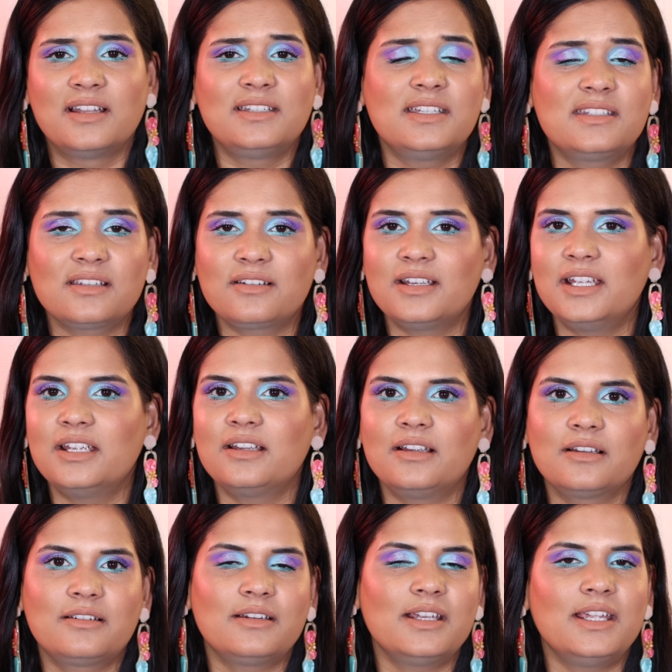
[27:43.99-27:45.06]
disagree
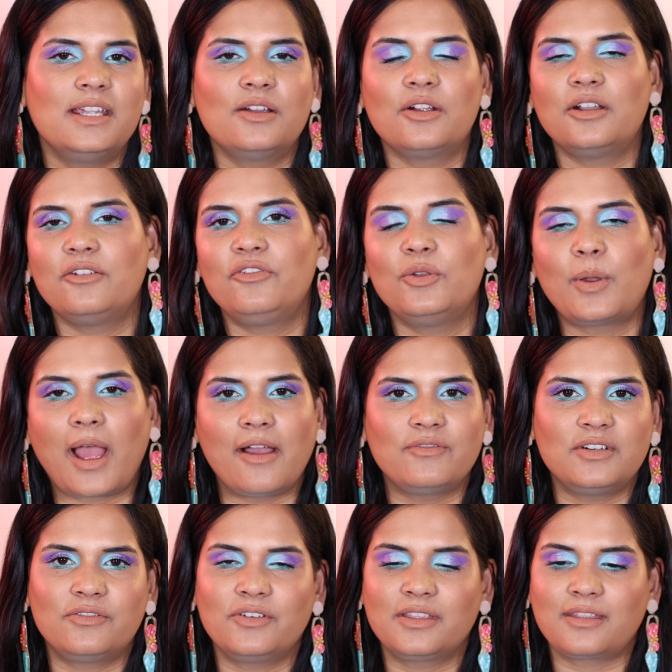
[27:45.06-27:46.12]
or agree, or if you
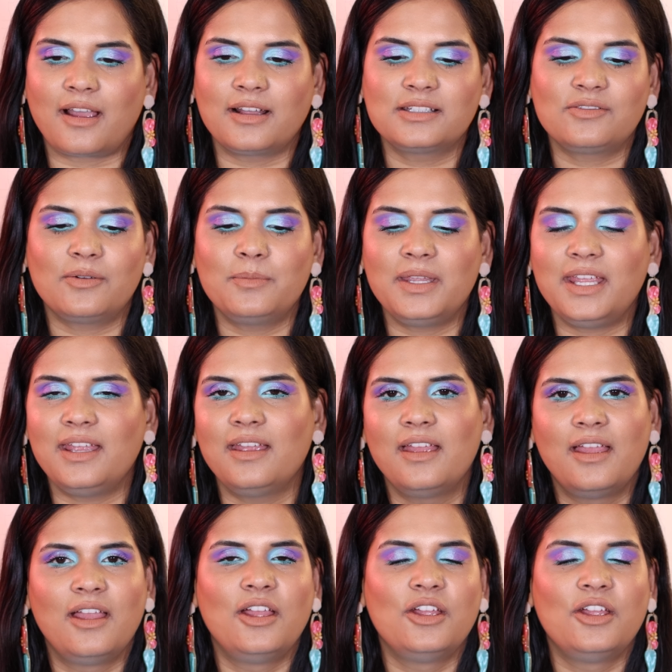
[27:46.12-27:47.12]
have different thoughts from me,